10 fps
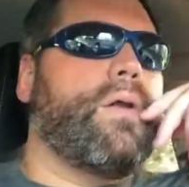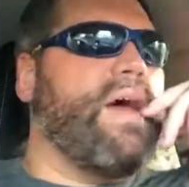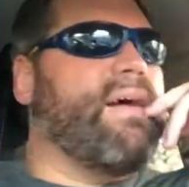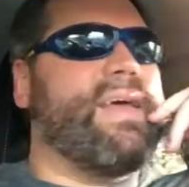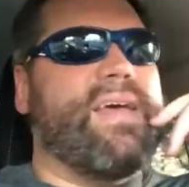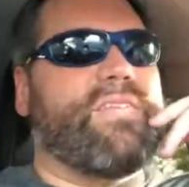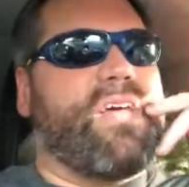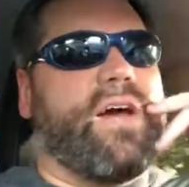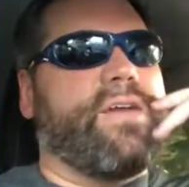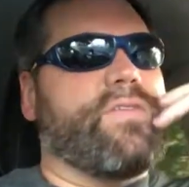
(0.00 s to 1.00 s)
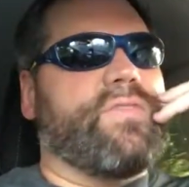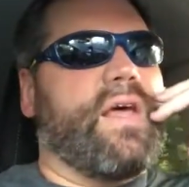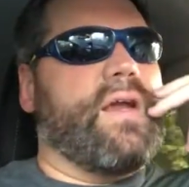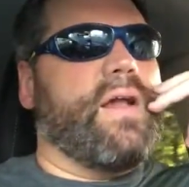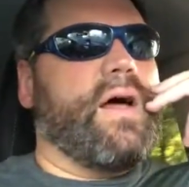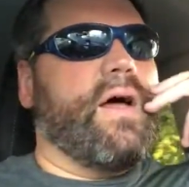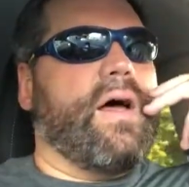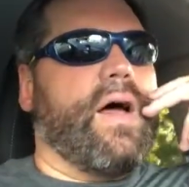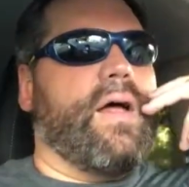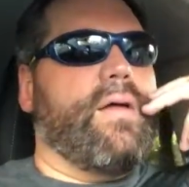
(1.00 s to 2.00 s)
now, I can't say I understand it.
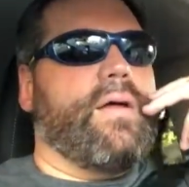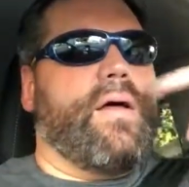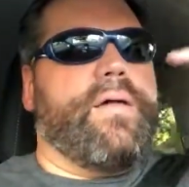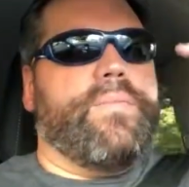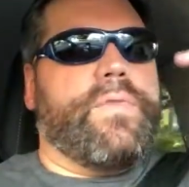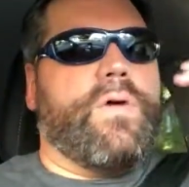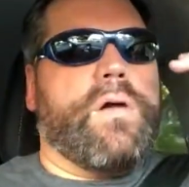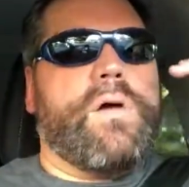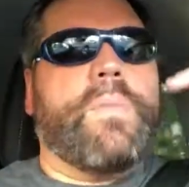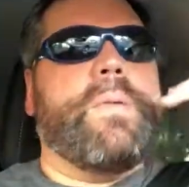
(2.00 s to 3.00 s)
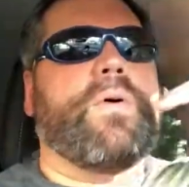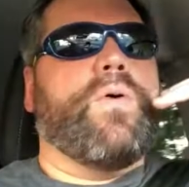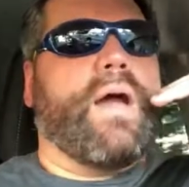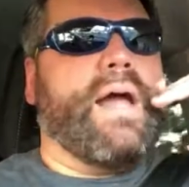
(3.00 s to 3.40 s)
There are a lot of people who are